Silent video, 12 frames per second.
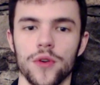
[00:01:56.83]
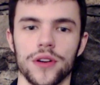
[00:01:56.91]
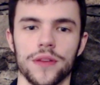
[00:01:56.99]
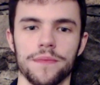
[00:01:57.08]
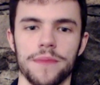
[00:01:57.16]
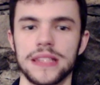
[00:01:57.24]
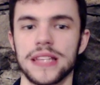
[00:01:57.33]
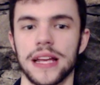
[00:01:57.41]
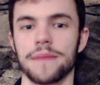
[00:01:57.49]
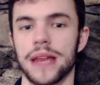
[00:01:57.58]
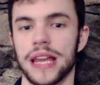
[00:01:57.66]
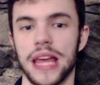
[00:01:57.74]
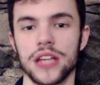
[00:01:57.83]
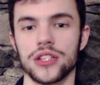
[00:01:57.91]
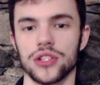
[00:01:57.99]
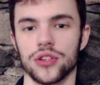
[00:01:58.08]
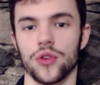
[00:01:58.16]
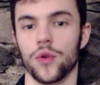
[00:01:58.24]
even afford basic
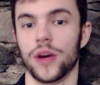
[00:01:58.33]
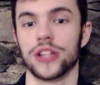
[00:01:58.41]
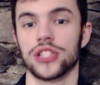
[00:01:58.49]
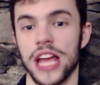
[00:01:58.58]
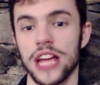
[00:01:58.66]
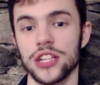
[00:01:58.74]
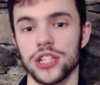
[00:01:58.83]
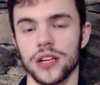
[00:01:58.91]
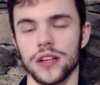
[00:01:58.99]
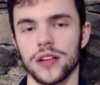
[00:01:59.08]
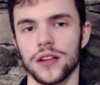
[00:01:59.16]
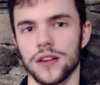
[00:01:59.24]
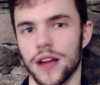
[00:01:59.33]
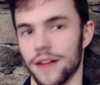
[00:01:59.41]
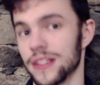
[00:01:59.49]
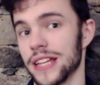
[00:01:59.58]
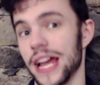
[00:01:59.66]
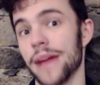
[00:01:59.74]
medication or education.
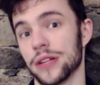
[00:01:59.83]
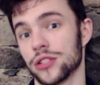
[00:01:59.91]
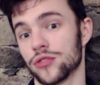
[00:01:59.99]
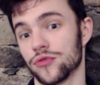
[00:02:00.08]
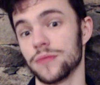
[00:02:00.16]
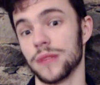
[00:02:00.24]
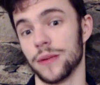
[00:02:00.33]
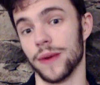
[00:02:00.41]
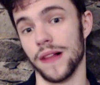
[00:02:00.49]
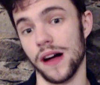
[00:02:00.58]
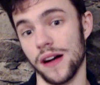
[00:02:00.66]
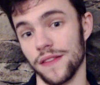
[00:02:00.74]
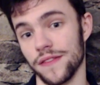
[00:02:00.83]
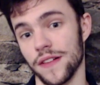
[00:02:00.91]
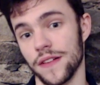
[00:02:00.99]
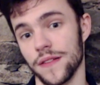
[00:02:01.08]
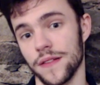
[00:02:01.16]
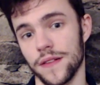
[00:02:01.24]
I really am extremely well
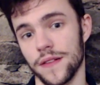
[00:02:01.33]
off.